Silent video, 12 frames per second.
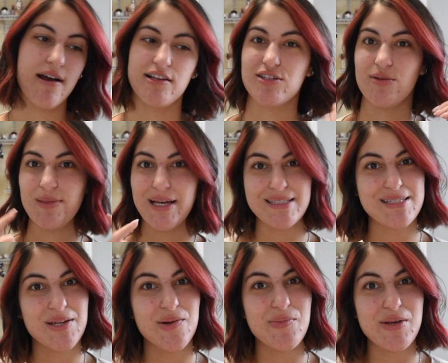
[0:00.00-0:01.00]
So that's
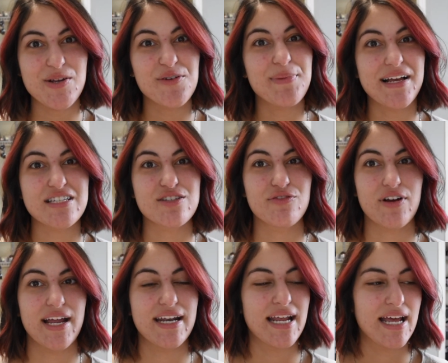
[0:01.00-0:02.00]
going to be your best
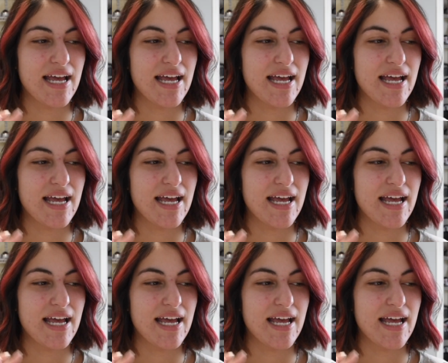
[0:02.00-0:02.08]
friend.